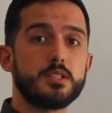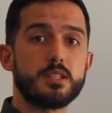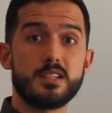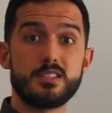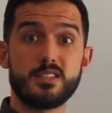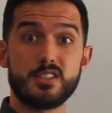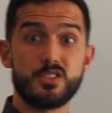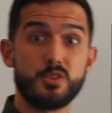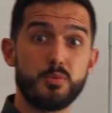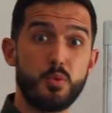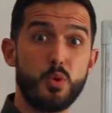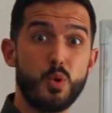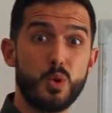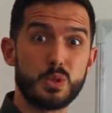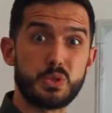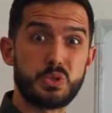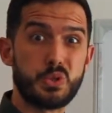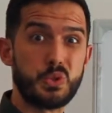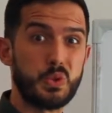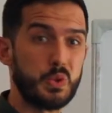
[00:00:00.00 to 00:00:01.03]
as a
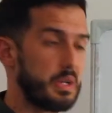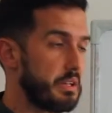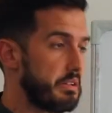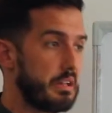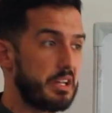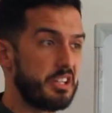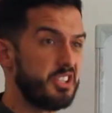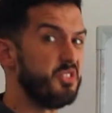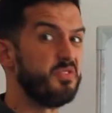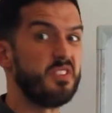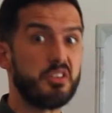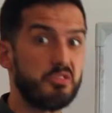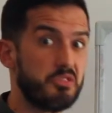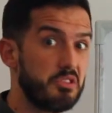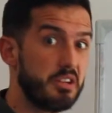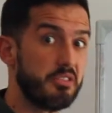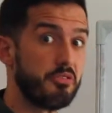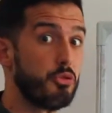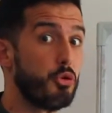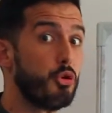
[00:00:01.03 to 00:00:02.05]
support tool and you've never
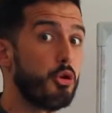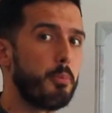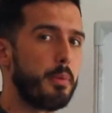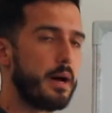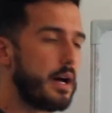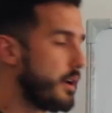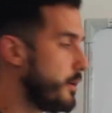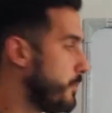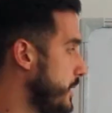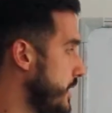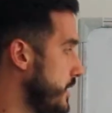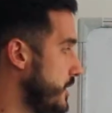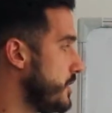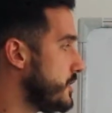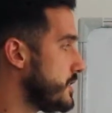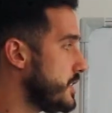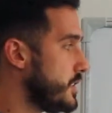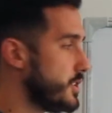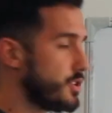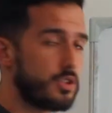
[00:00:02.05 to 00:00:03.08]
really thought about it being
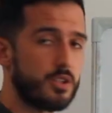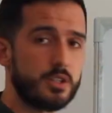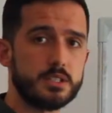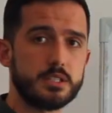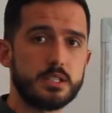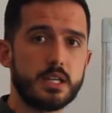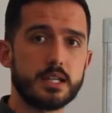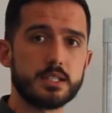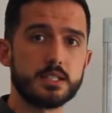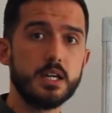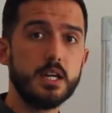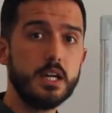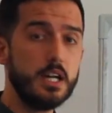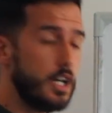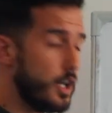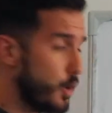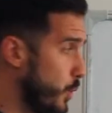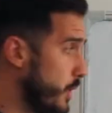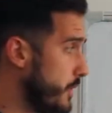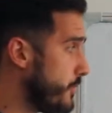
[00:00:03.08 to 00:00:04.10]
used in this context?
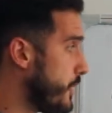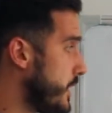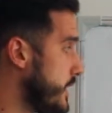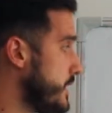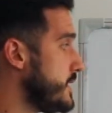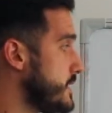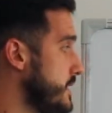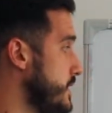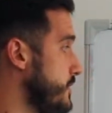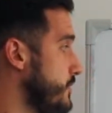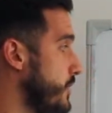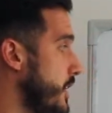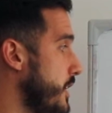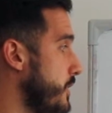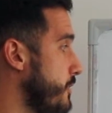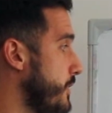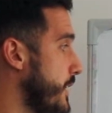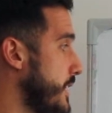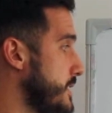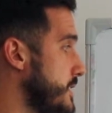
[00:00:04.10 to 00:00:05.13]
We find this is
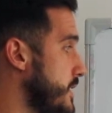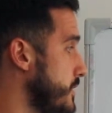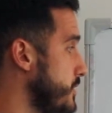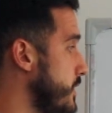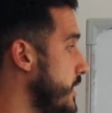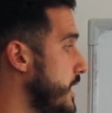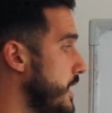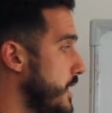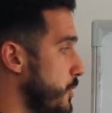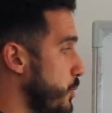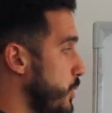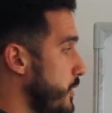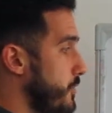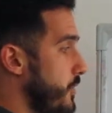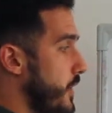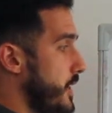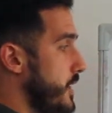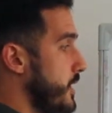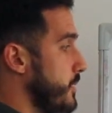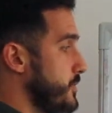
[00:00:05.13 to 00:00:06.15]
very effective. We
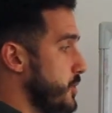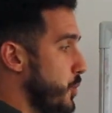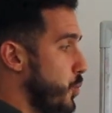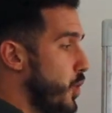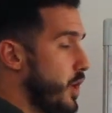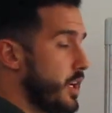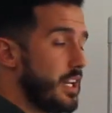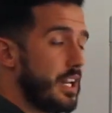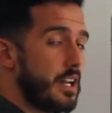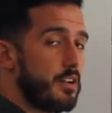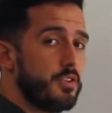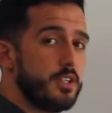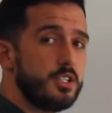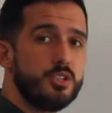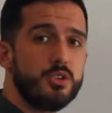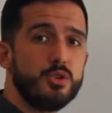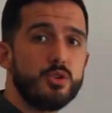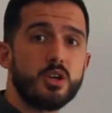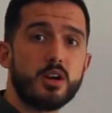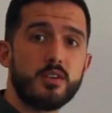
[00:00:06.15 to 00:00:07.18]
find up to 1 in every
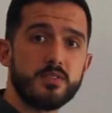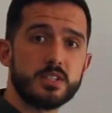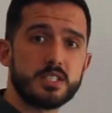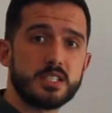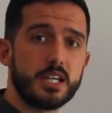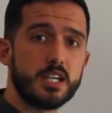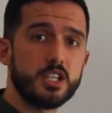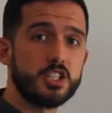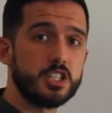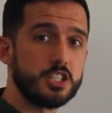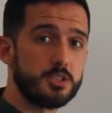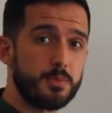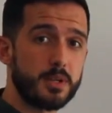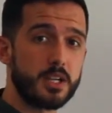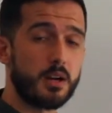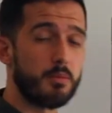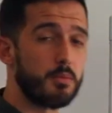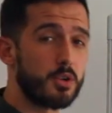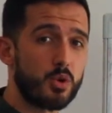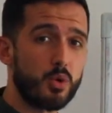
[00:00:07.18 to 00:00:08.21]
2 conversations
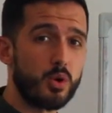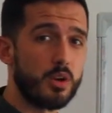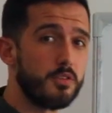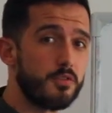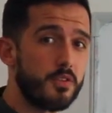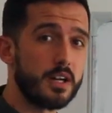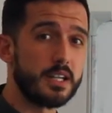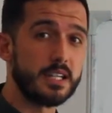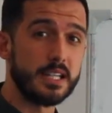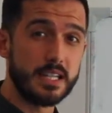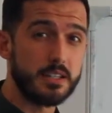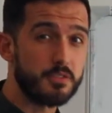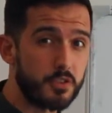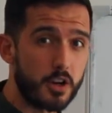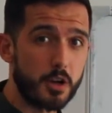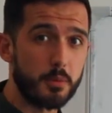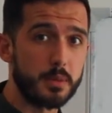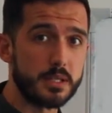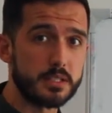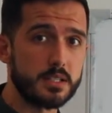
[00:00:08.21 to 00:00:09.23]
become a qualified lead for
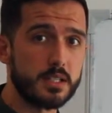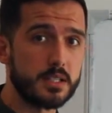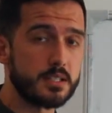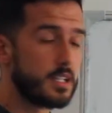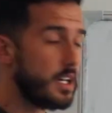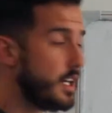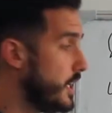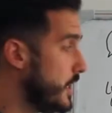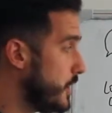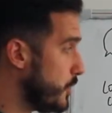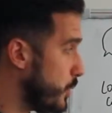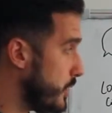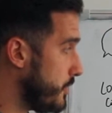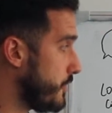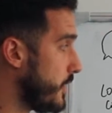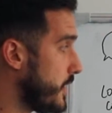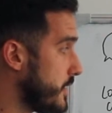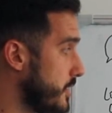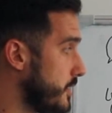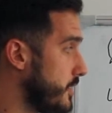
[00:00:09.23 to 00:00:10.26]
our business. We
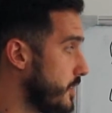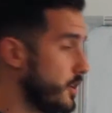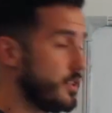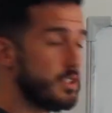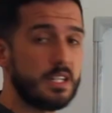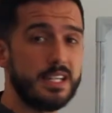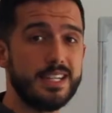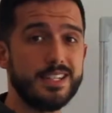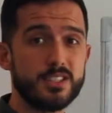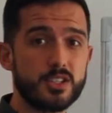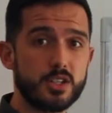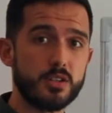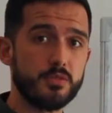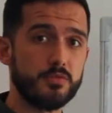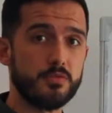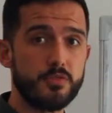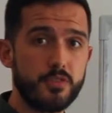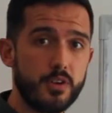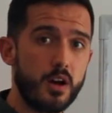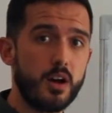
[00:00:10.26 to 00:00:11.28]
find that those leads
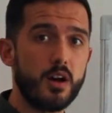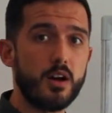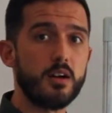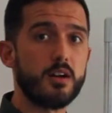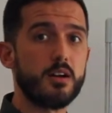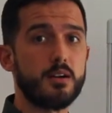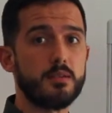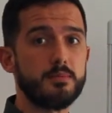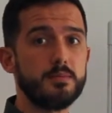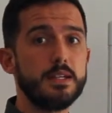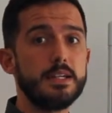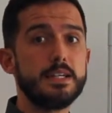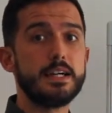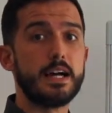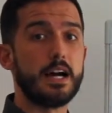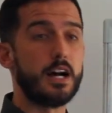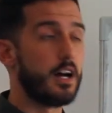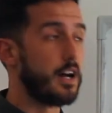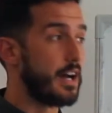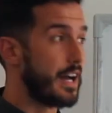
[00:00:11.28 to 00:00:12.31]
convert
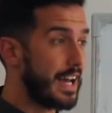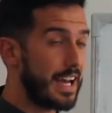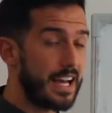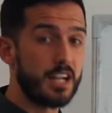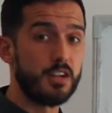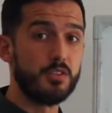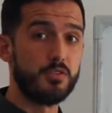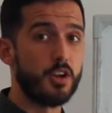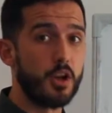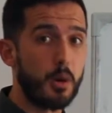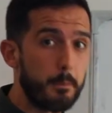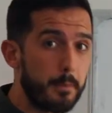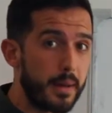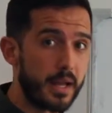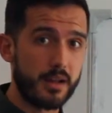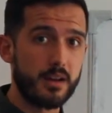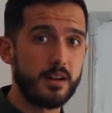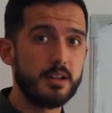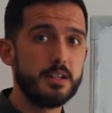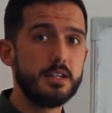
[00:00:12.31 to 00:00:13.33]
a hell of a lot
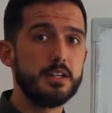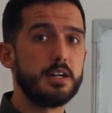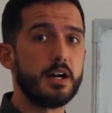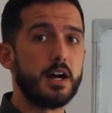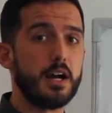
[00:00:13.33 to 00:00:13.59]
better